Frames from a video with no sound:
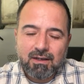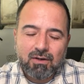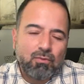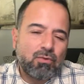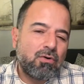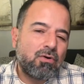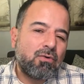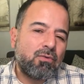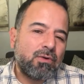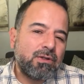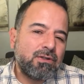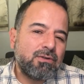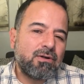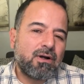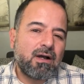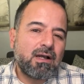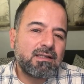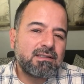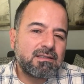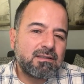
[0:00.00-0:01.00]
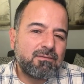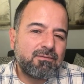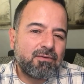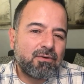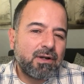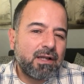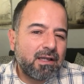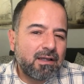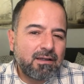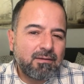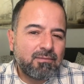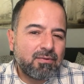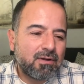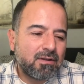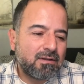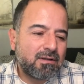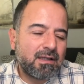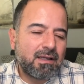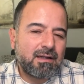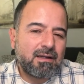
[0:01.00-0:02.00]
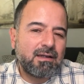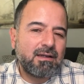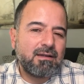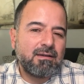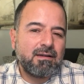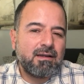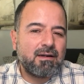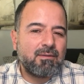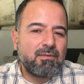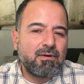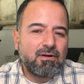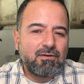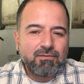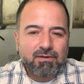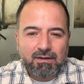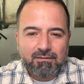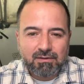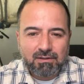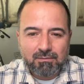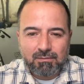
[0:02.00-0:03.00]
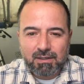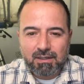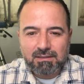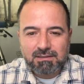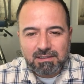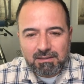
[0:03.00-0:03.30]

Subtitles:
Well, when you ask him for, hey, brother, can I borrow 500 bucks?